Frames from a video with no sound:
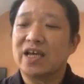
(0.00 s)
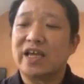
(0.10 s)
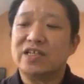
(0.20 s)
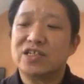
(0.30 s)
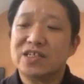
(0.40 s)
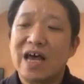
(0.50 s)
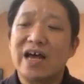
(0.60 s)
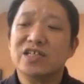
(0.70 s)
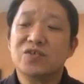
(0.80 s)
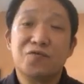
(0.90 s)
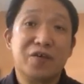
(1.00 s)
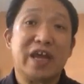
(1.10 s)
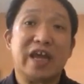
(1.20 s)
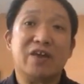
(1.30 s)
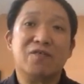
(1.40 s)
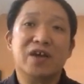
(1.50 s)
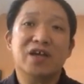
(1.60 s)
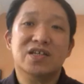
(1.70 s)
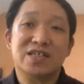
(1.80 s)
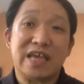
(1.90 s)
Can such faith
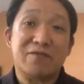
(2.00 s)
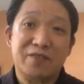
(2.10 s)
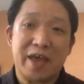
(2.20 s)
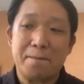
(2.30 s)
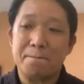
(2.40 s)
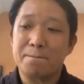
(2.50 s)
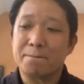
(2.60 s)
save them?